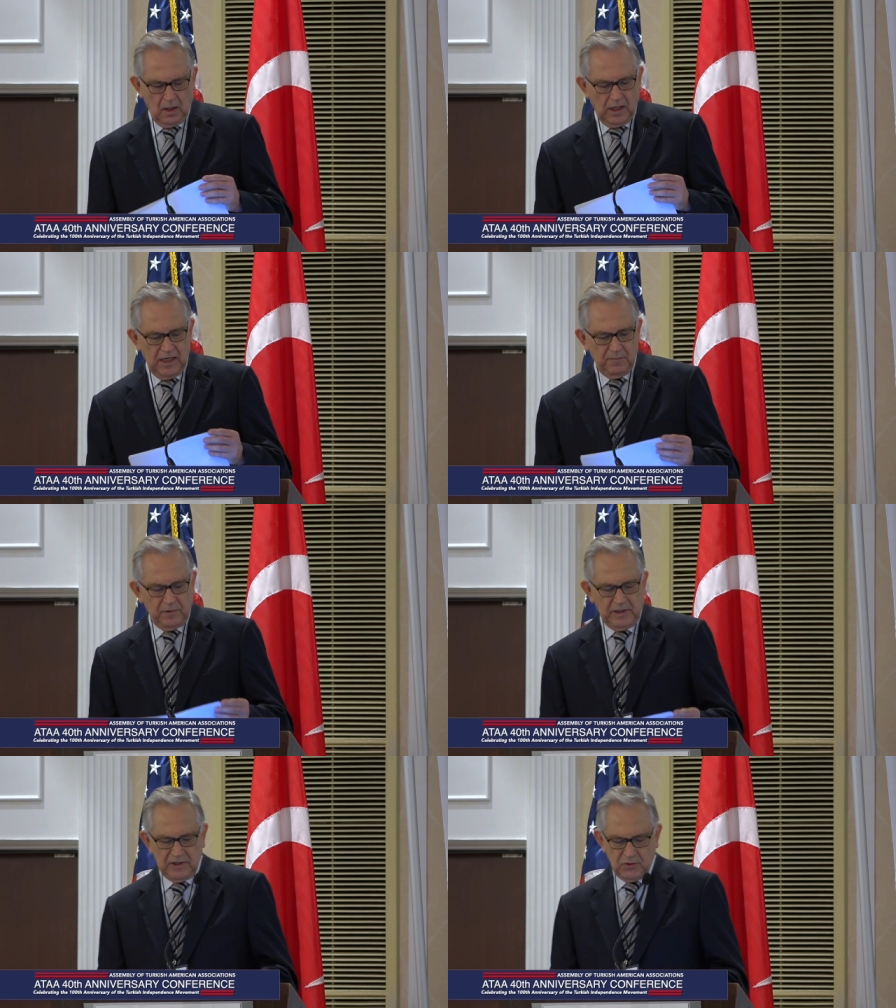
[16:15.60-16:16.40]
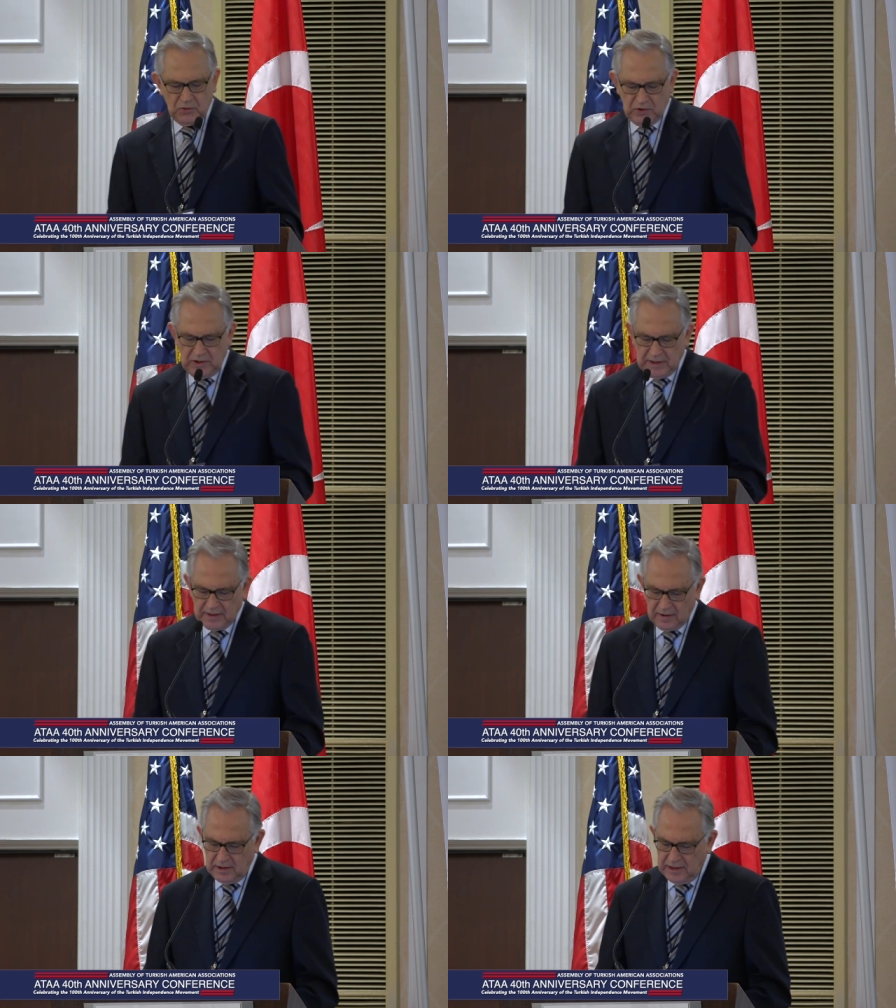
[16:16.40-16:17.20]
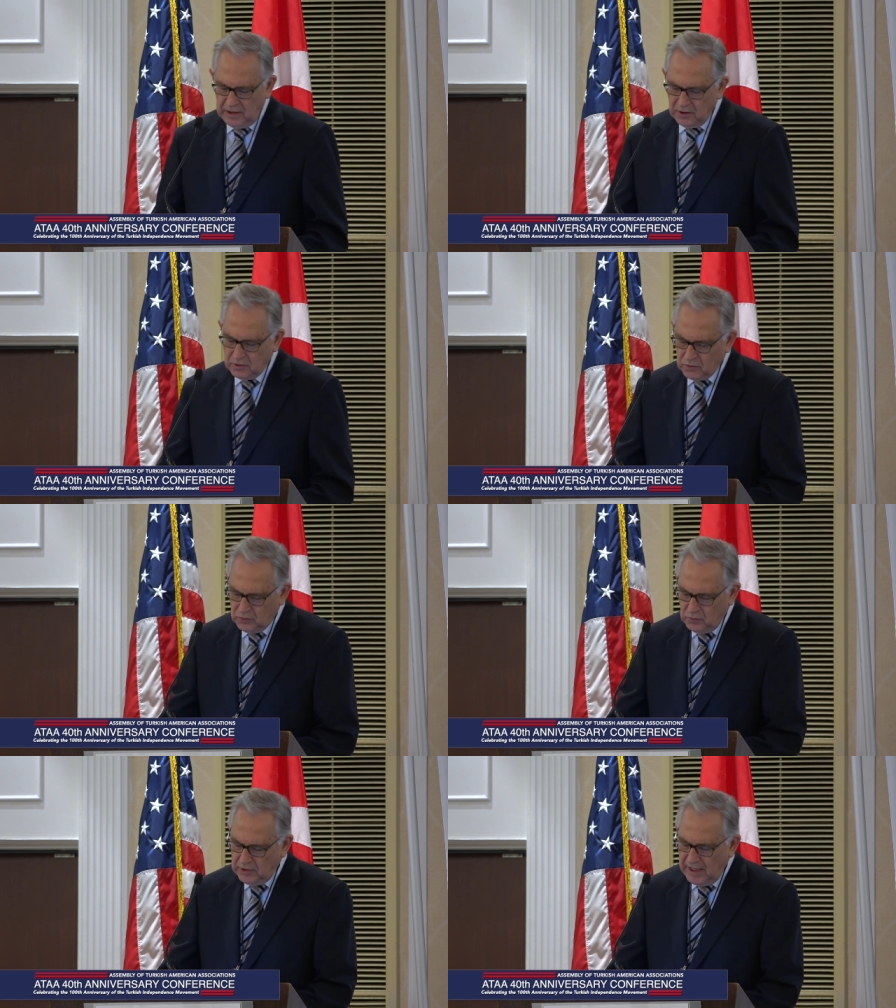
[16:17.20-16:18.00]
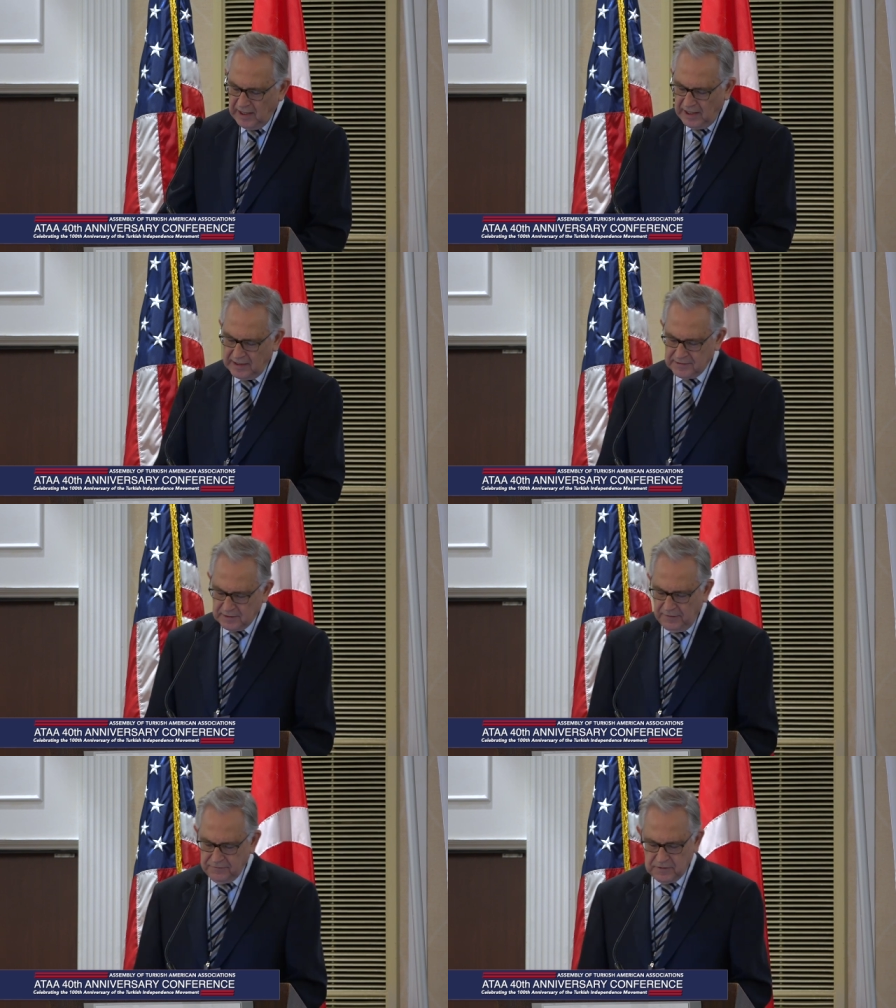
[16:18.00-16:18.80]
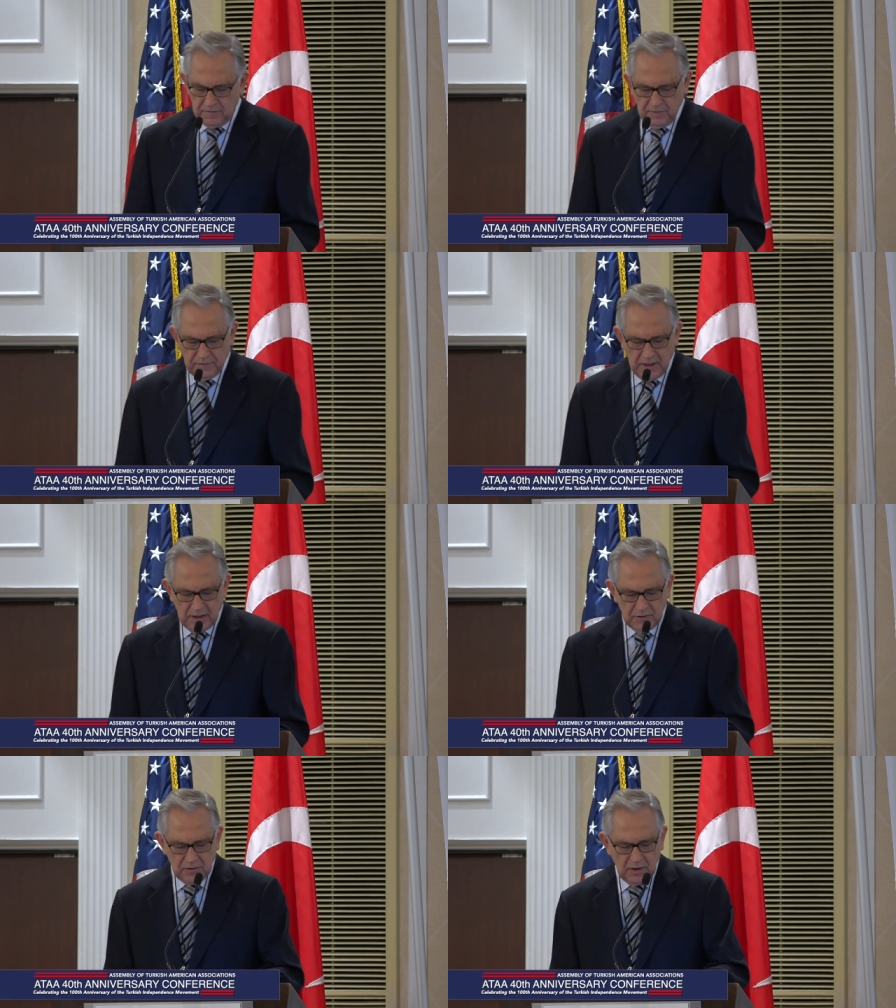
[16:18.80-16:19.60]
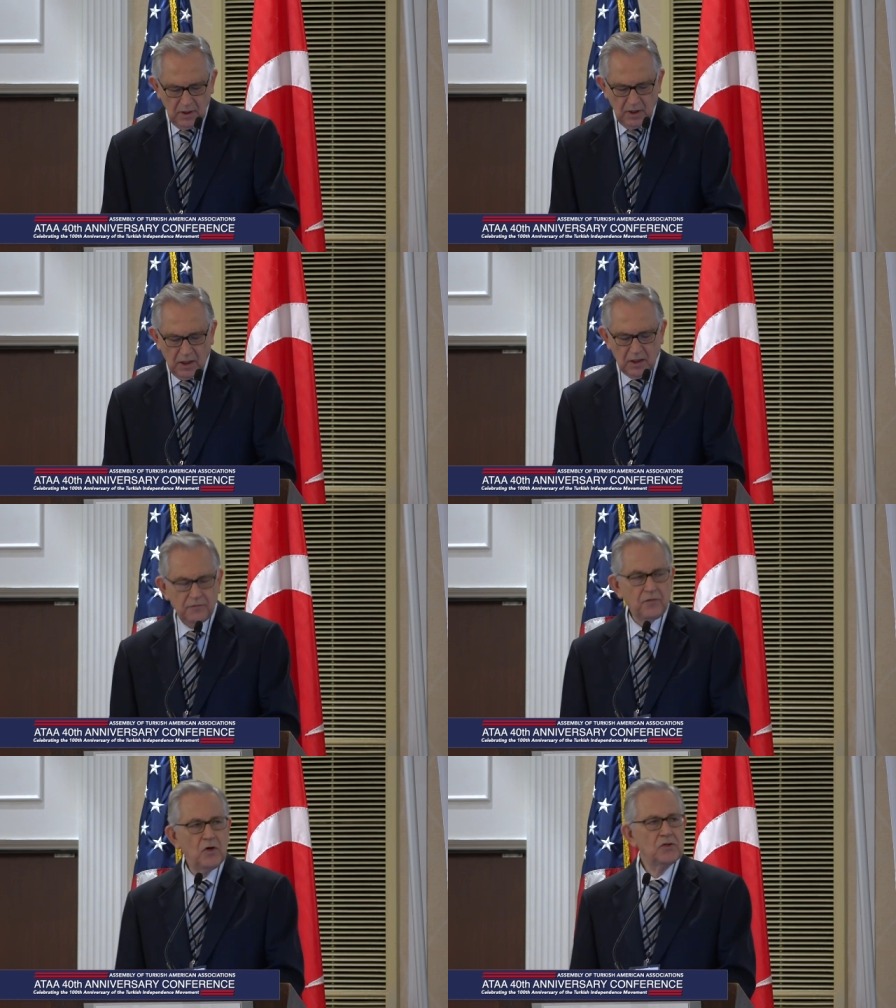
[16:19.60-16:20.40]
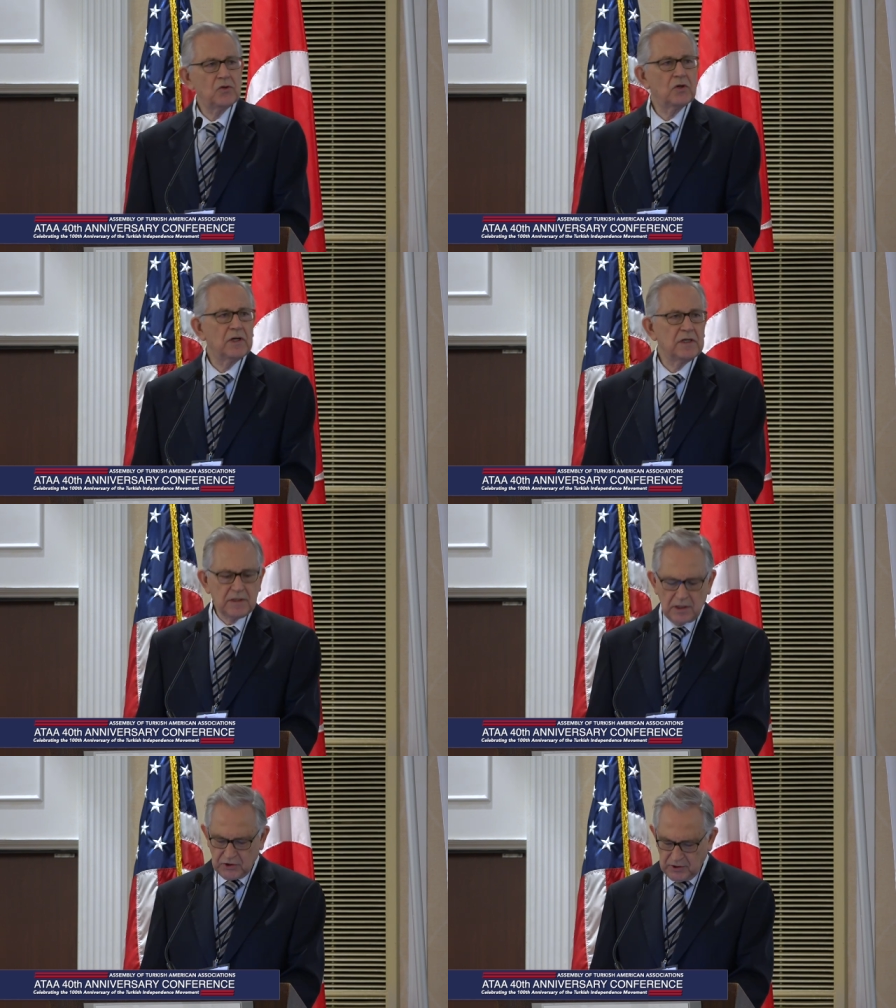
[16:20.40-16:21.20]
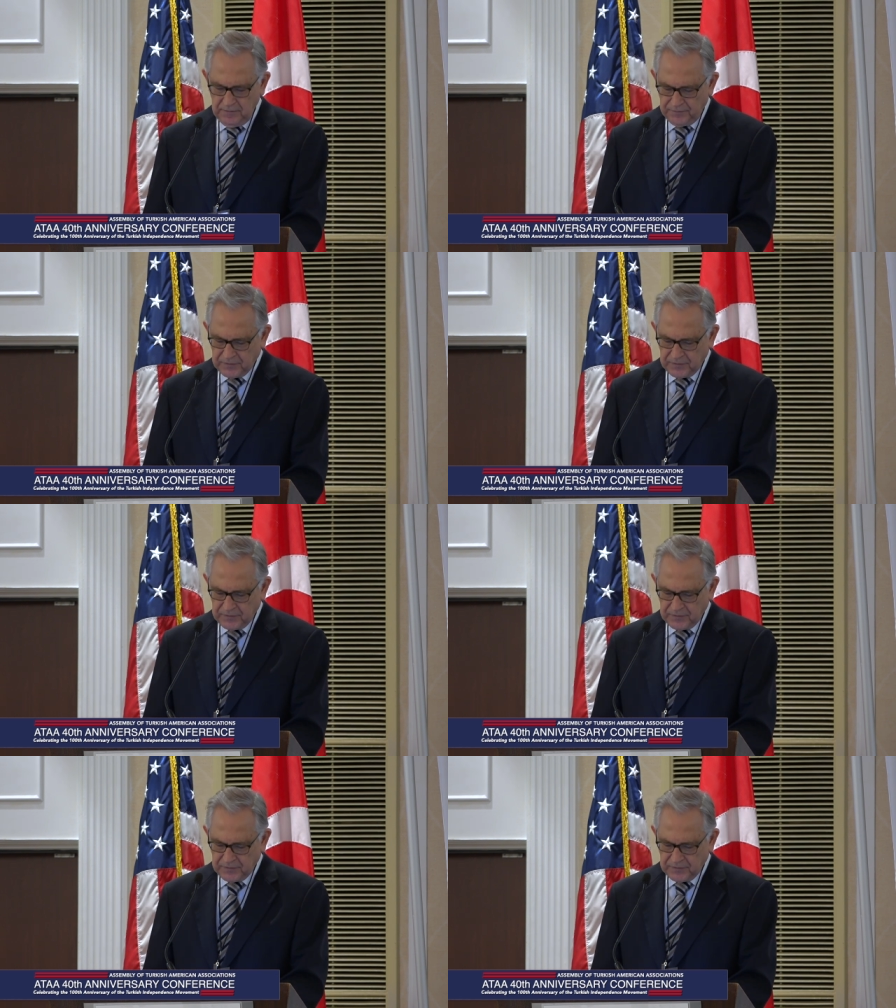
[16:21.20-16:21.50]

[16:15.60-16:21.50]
I am pleased to see that nearly two decades after we founded our first organization,